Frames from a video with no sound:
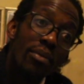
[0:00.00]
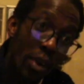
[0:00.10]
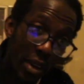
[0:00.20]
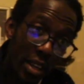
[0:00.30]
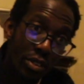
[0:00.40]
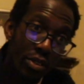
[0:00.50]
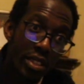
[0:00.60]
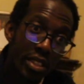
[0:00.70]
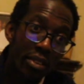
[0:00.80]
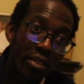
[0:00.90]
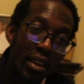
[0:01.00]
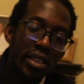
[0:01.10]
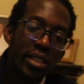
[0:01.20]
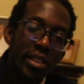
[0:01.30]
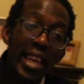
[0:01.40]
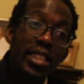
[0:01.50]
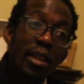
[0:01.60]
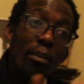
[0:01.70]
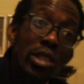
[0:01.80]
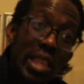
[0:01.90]
Very interesting, right? That's the
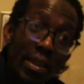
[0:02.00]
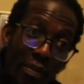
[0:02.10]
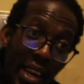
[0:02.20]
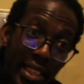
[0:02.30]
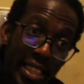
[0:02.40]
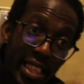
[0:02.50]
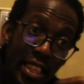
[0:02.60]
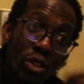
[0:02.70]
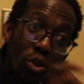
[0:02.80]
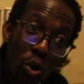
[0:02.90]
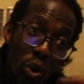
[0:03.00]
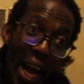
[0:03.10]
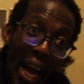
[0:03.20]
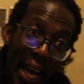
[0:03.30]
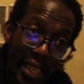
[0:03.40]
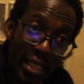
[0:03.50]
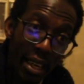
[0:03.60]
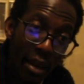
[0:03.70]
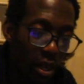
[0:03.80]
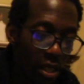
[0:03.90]
Muslim faith. That's in the Quran.
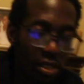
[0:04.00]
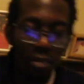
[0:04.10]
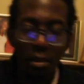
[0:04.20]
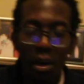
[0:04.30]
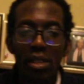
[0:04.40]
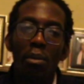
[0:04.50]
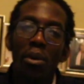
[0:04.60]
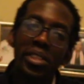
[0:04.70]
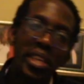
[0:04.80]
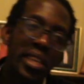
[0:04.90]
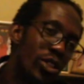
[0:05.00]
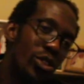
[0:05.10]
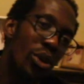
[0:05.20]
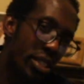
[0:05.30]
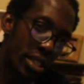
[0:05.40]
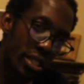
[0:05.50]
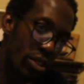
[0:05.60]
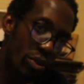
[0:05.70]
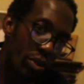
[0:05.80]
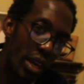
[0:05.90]
I'm not taking shots at the
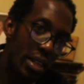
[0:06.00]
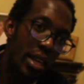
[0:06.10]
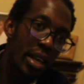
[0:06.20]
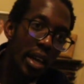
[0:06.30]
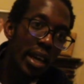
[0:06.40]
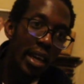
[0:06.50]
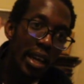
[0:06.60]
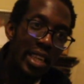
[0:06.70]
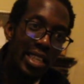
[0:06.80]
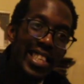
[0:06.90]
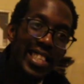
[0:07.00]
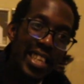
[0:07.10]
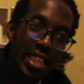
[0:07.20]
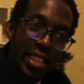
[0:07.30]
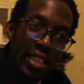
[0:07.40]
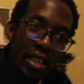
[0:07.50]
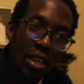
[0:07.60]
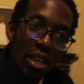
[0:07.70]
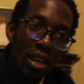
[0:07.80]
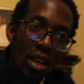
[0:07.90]
Quran. It's legit.
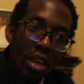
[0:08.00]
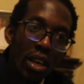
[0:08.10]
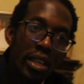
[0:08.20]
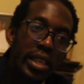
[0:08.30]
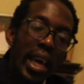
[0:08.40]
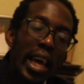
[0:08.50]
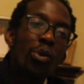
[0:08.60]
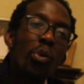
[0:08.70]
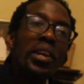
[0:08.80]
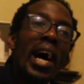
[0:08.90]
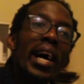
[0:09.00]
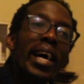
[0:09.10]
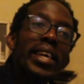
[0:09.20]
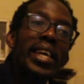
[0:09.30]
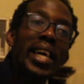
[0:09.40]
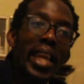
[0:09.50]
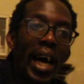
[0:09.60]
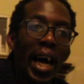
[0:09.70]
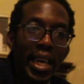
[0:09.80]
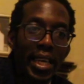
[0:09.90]
That's when I
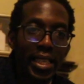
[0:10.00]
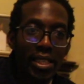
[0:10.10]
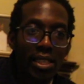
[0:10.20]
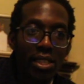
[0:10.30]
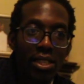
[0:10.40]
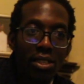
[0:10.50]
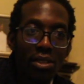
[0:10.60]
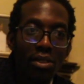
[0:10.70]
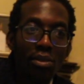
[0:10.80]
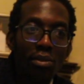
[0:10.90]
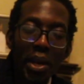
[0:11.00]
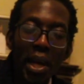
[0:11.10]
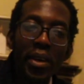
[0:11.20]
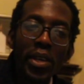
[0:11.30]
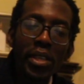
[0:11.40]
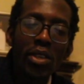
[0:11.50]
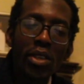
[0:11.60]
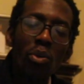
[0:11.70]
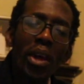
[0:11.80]
realize, that's when I